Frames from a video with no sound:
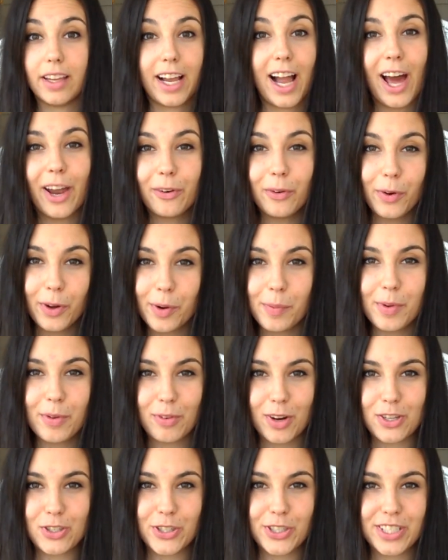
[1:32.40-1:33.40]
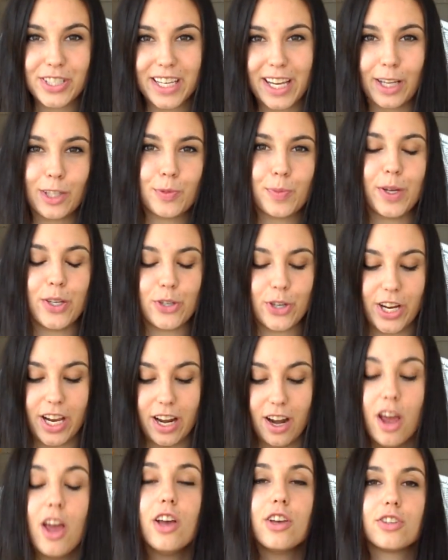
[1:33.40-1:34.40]
Like I don't want to be rushing to catch my
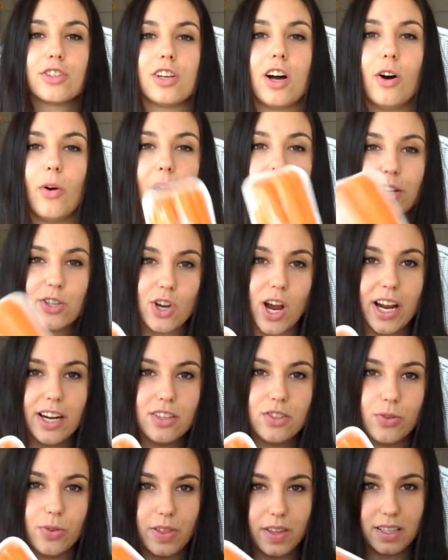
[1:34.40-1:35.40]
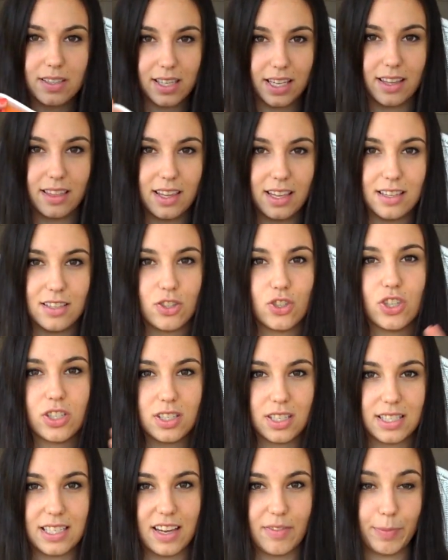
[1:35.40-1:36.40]
train. So I try to do things like this just
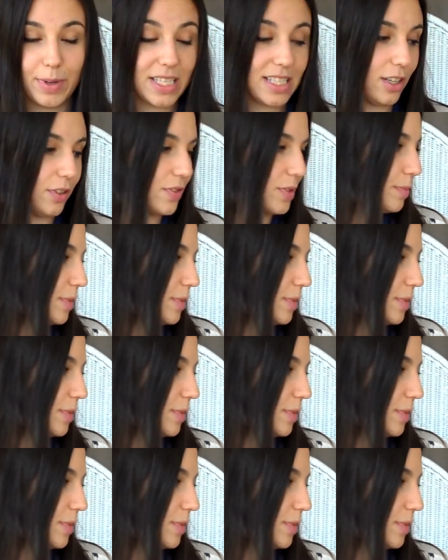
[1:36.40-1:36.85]
to save myself